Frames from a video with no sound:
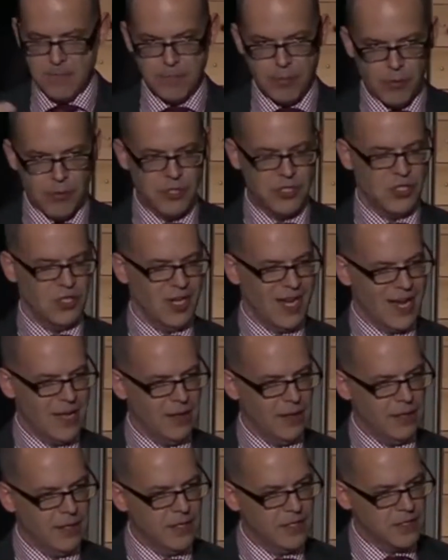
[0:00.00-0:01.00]

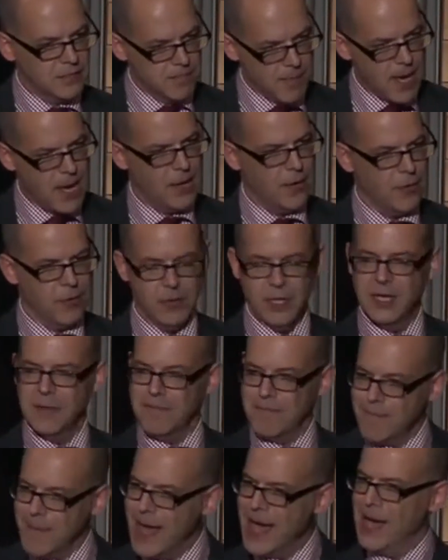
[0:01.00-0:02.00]
Personalities matter.
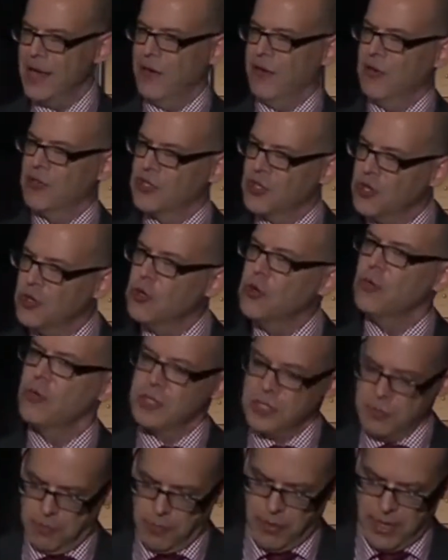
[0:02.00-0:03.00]
It matters who
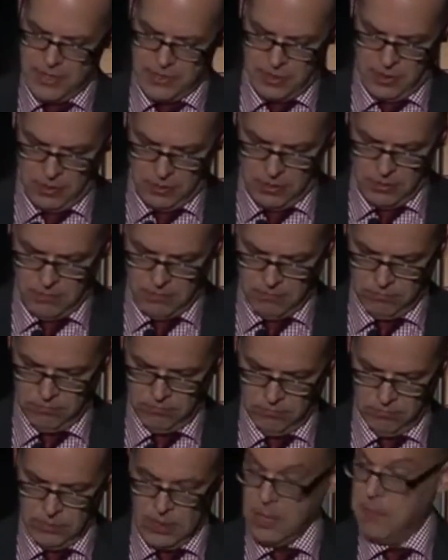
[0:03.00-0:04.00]
was president.
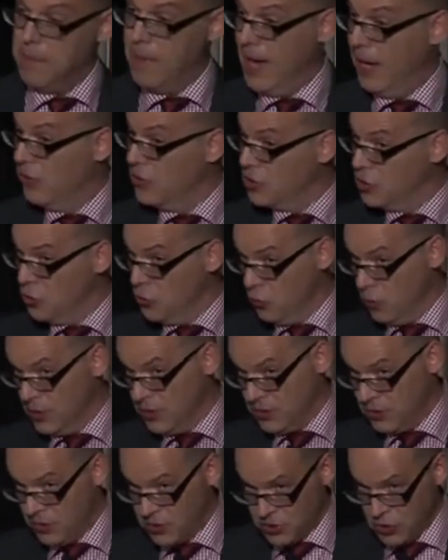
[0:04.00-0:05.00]
It matters who
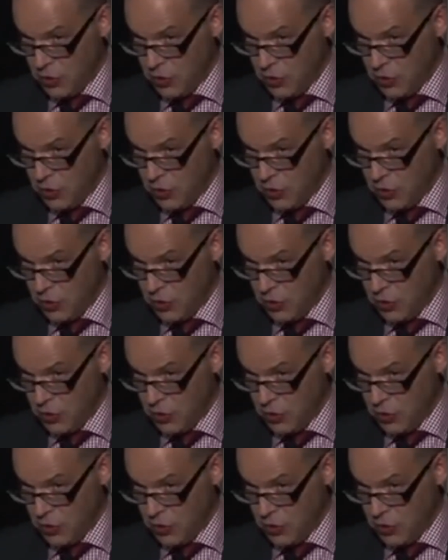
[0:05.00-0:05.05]
was the